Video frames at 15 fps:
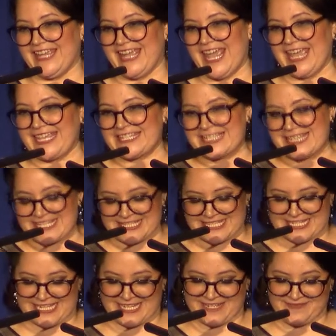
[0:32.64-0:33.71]

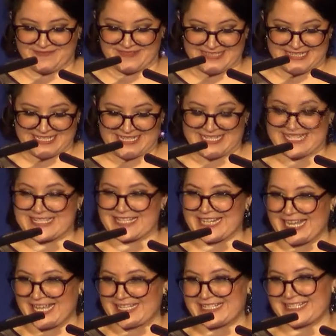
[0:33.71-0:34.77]
AT&T,
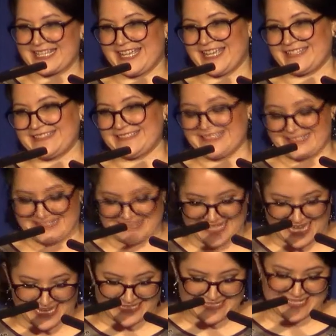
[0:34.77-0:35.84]
Celeste,
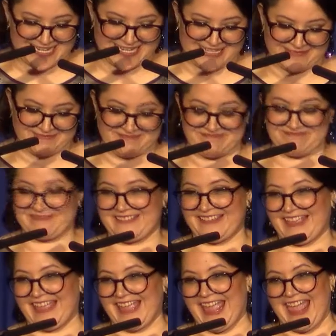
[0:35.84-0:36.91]
Tanya,
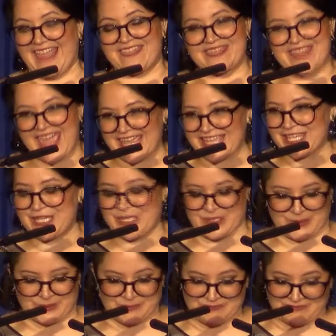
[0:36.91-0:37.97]
thank you.